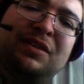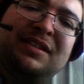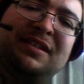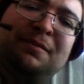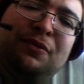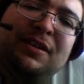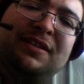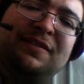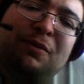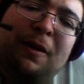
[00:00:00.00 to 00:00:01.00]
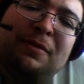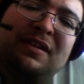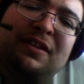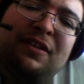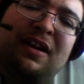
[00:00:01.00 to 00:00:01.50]
point of property
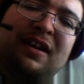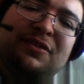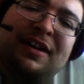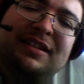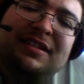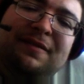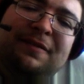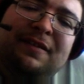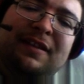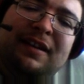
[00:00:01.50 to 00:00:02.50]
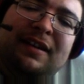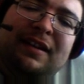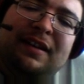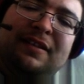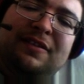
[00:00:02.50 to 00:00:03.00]
or contracts if
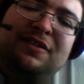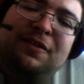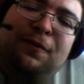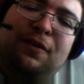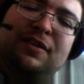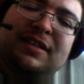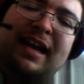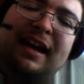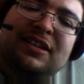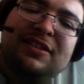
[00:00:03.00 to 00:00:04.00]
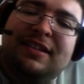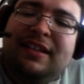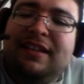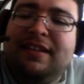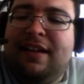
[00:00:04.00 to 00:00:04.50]
there's no force to
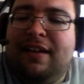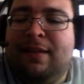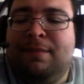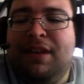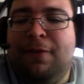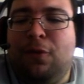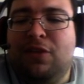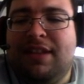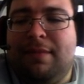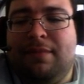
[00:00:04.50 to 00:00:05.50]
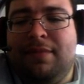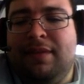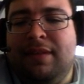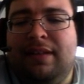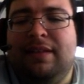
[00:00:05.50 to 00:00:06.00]
actually enforce them?
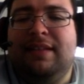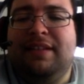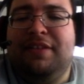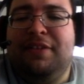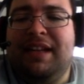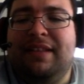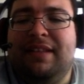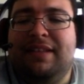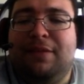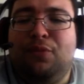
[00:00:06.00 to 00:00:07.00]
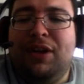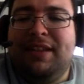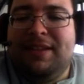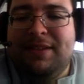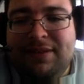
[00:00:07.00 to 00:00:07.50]
They're meaningless. They're
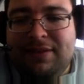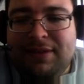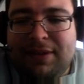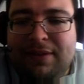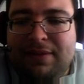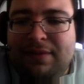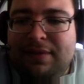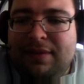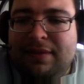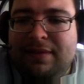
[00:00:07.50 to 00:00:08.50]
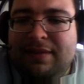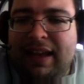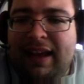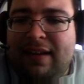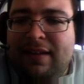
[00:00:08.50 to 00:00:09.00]
pointless. So,
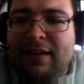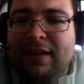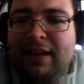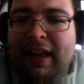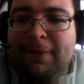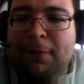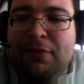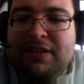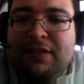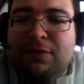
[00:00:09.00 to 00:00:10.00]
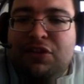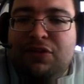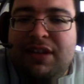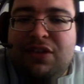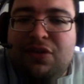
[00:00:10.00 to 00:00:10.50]
yeah. If imprisoned, would you
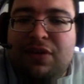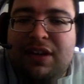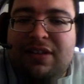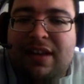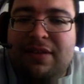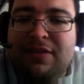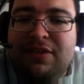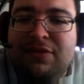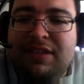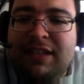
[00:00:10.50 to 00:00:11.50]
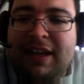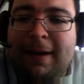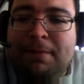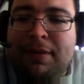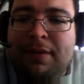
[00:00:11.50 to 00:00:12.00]
injure or kill others to
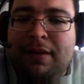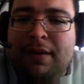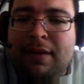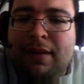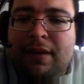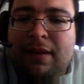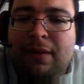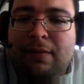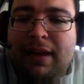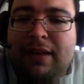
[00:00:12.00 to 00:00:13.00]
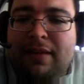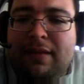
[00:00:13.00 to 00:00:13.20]
escape? Well,